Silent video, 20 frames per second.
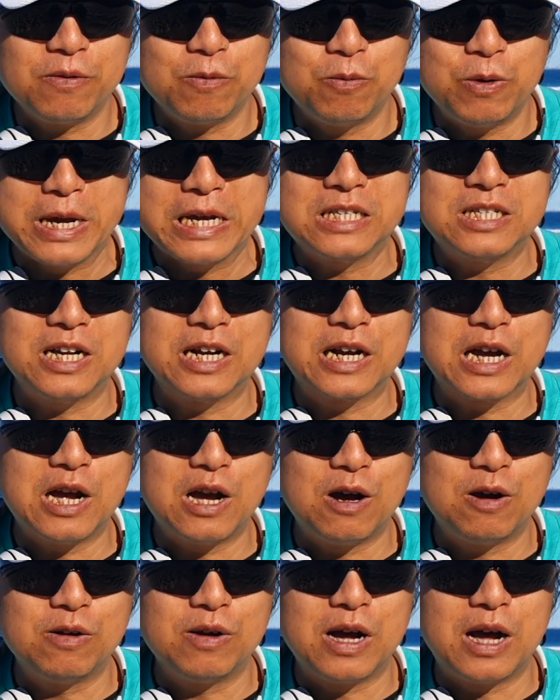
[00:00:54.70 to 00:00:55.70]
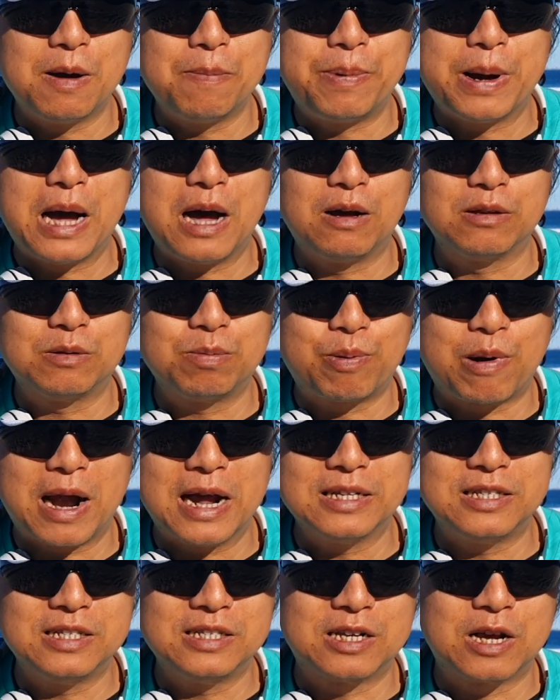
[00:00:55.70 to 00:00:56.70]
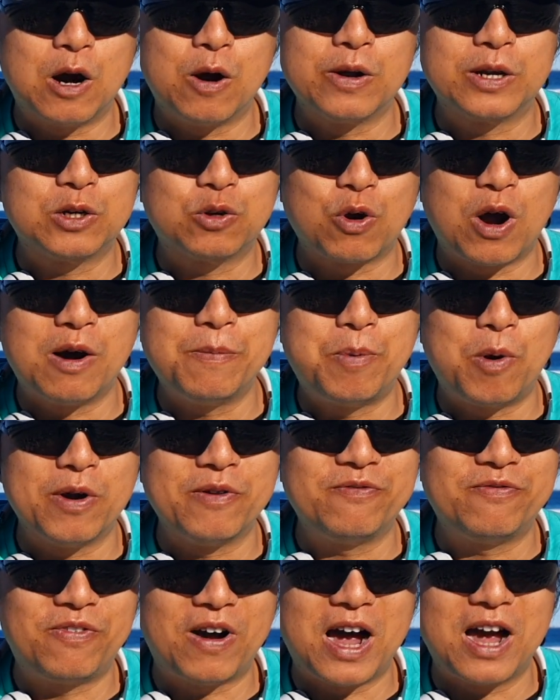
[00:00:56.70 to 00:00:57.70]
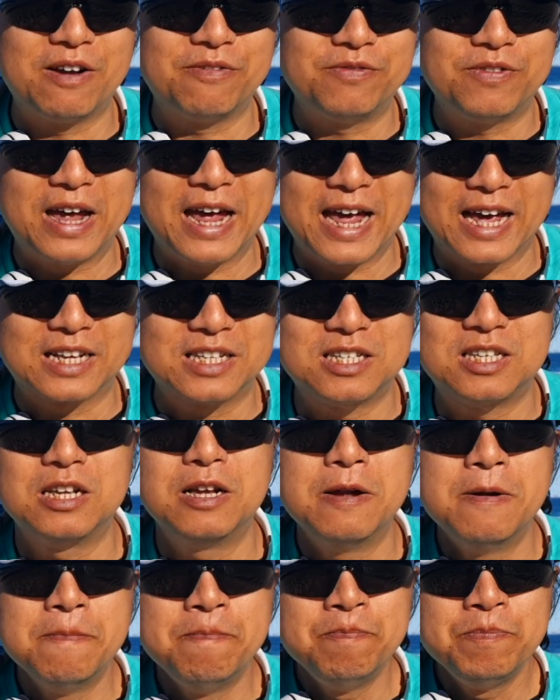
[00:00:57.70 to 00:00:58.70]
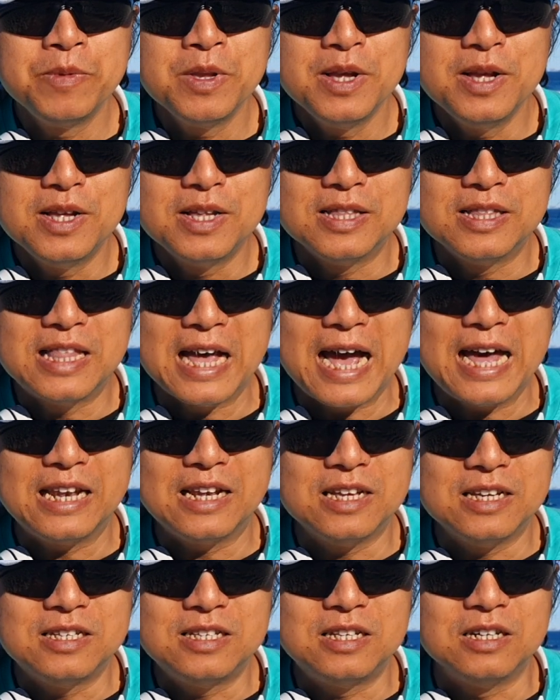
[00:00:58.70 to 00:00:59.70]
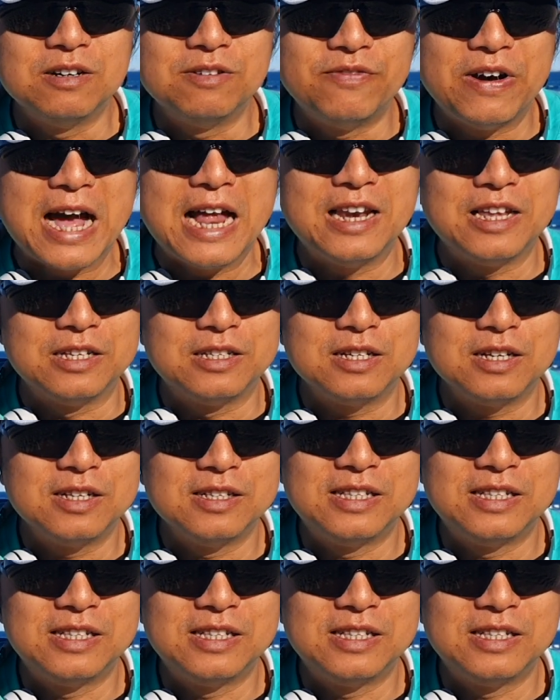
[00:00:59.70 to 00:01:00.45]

weeks ago about prices going 12.5x, that is still valid.